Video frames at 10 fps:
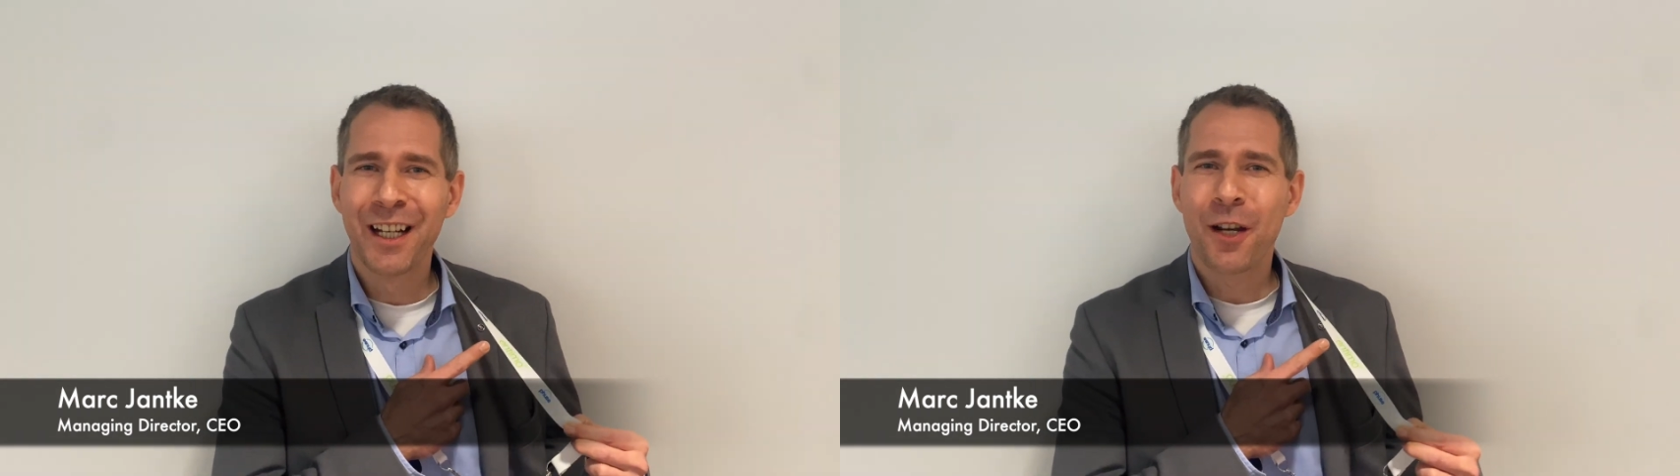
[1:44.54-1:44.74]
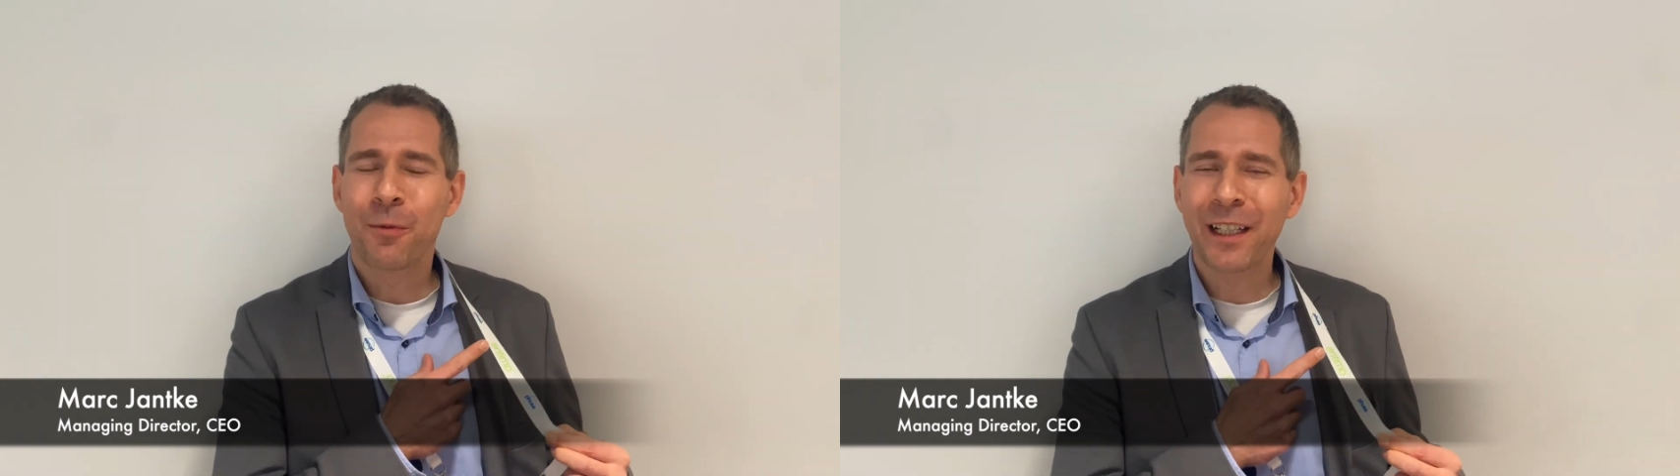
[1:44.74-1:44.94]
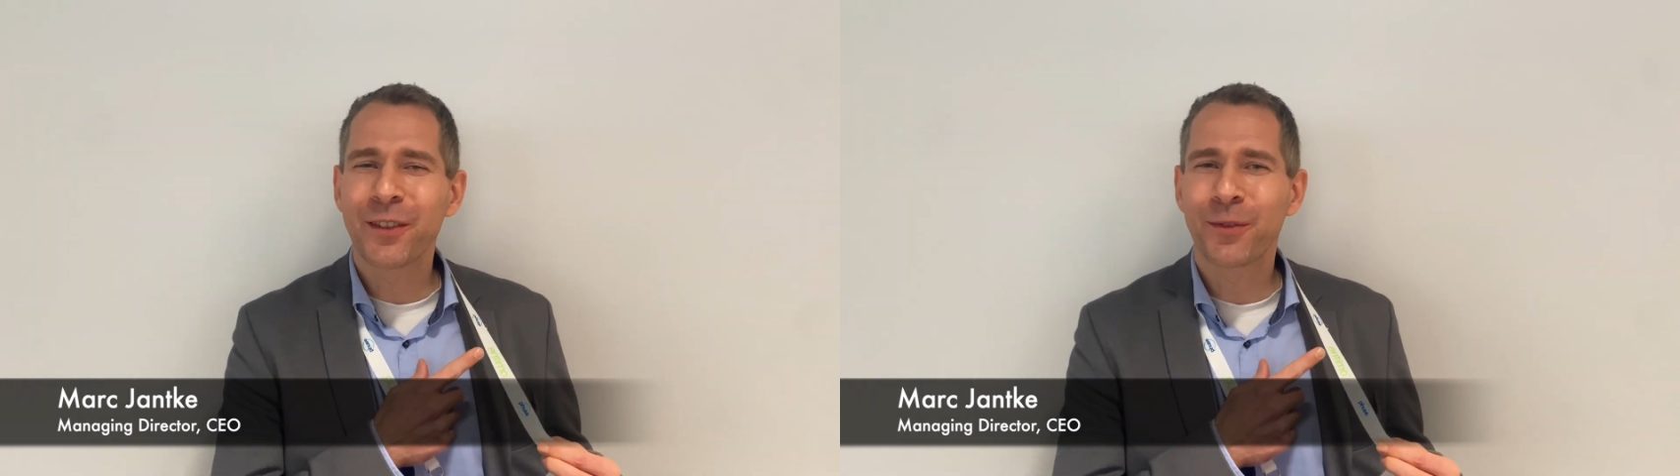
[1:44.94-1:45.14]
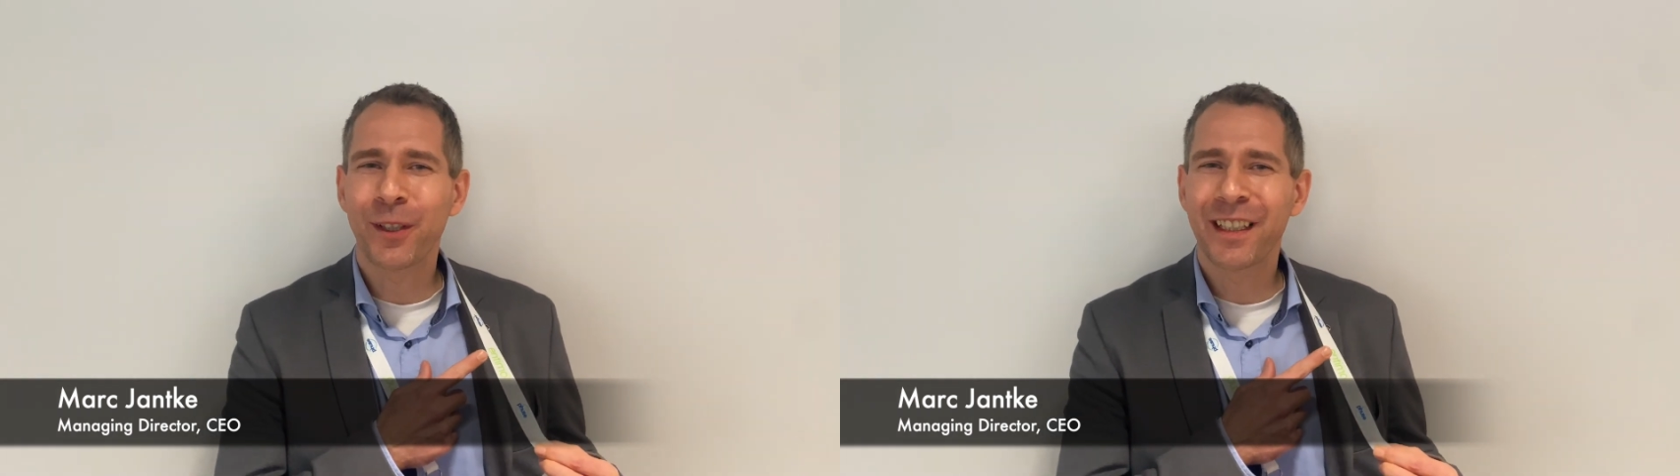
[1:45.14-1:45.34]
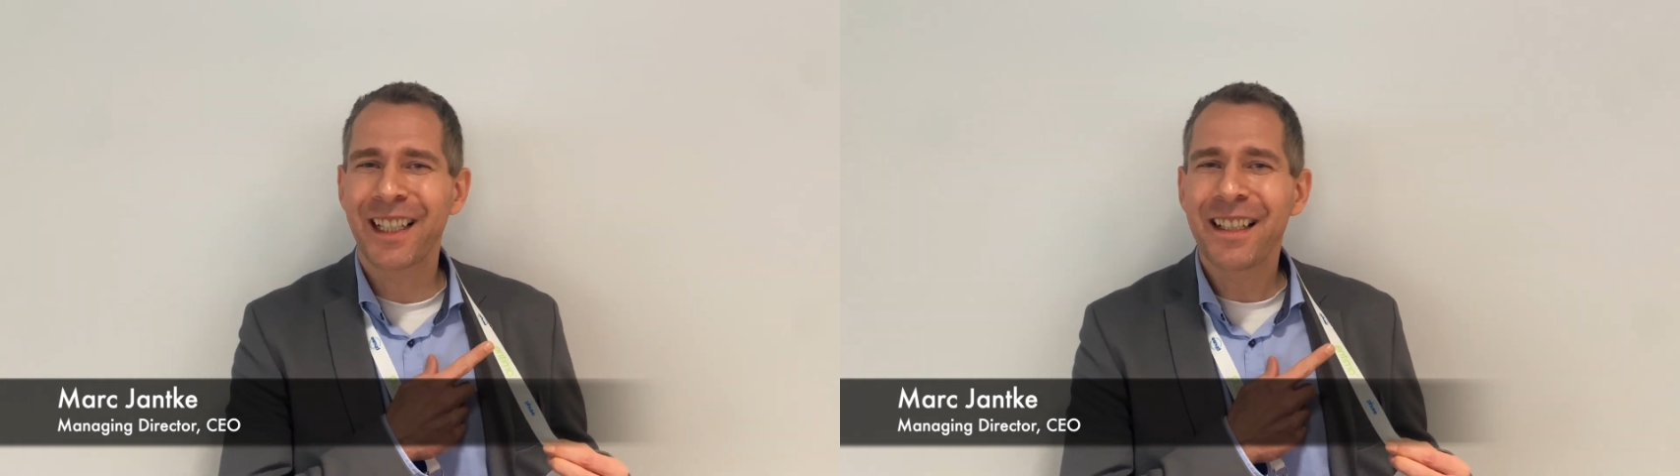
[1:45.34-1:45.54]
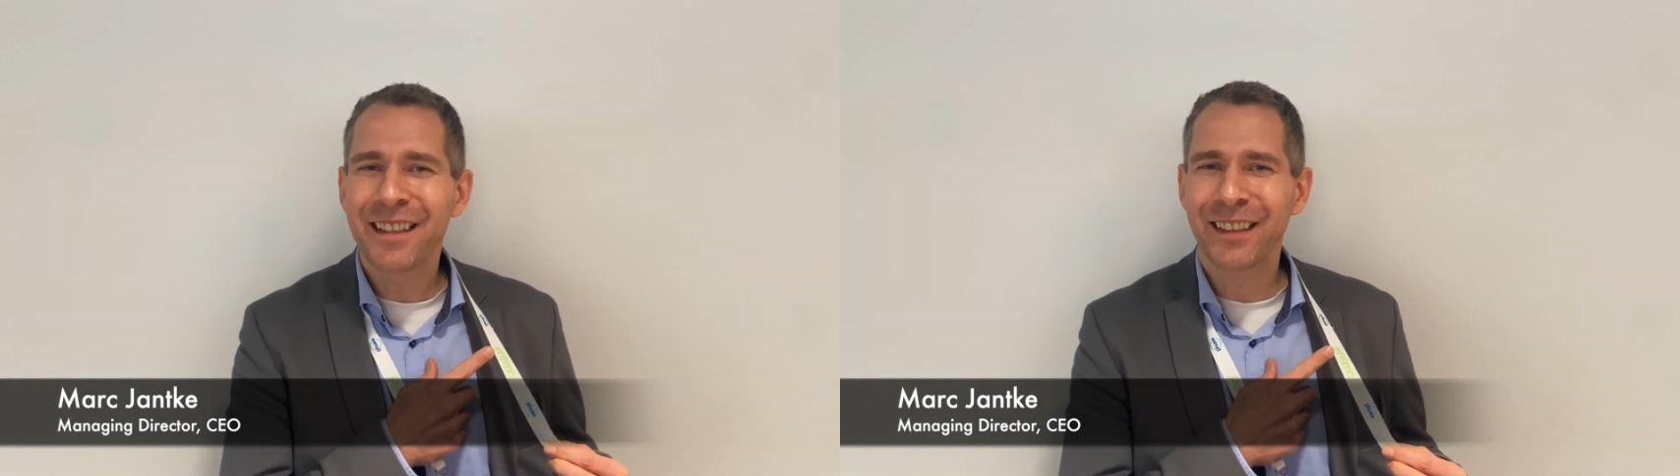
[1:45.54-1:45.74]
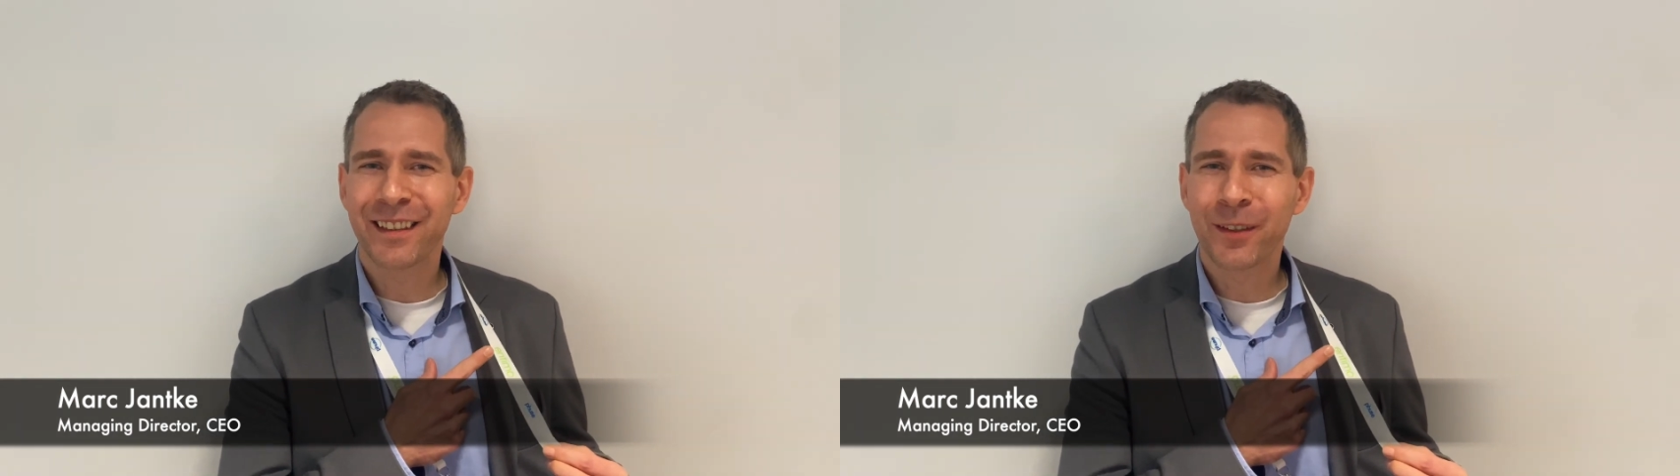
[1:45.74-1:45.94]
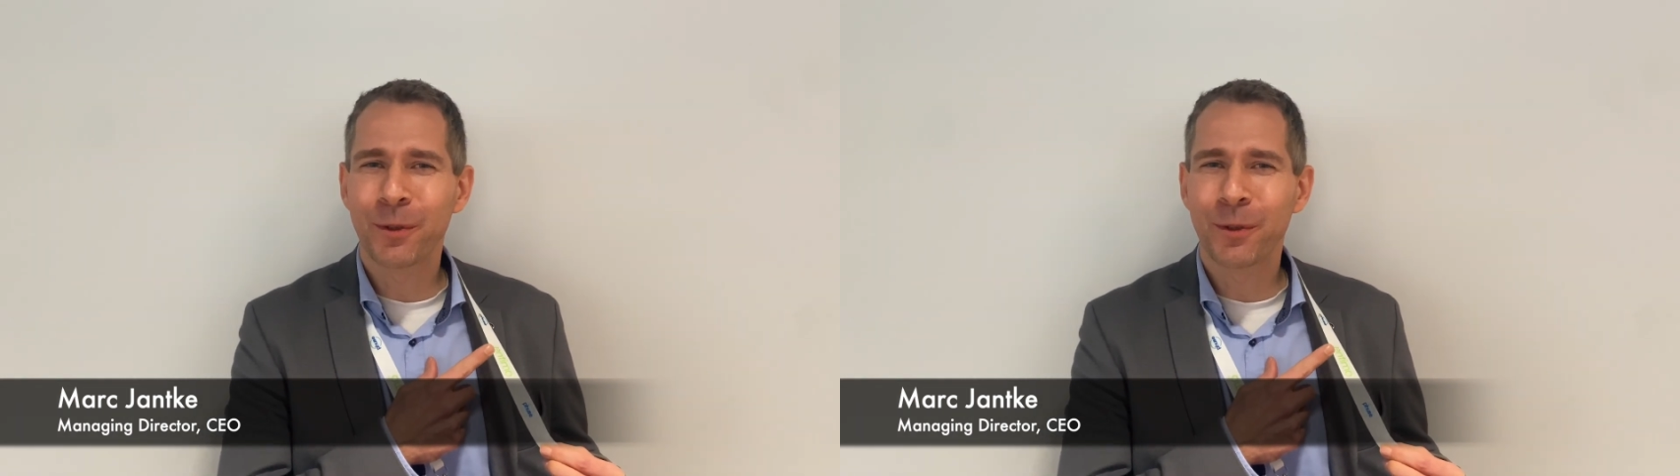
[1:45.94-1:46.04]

race for the lanyards,